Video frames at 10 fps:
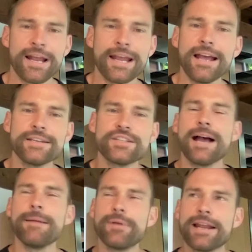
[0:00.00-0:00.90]

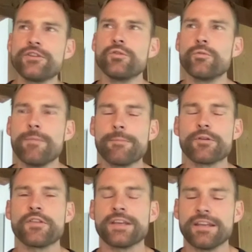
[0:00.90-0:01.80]
I do
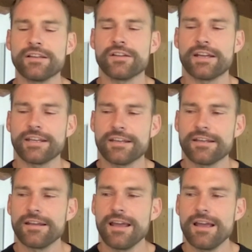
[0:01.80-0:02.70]
remember thinking like,
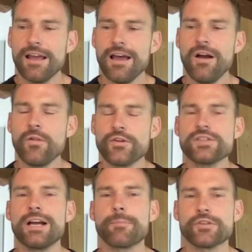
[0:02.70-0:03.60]
oh,
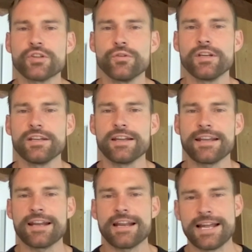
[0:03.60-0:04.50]
there's an opportunity to
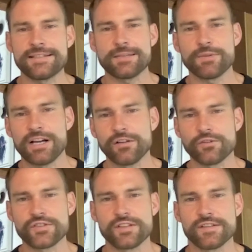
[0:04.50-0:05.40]
kind of add some
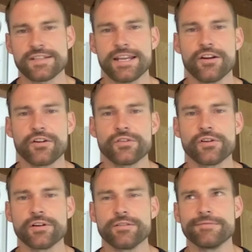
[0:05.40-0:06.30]
colors to this
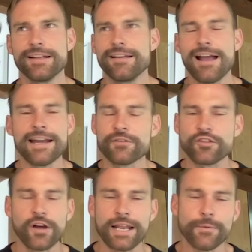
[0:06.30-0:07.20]
character. And I never
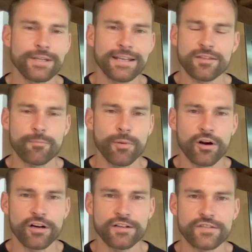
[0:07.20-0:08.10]
thought I would get the
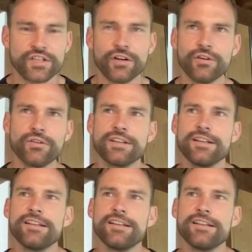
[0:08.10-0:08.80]
part. So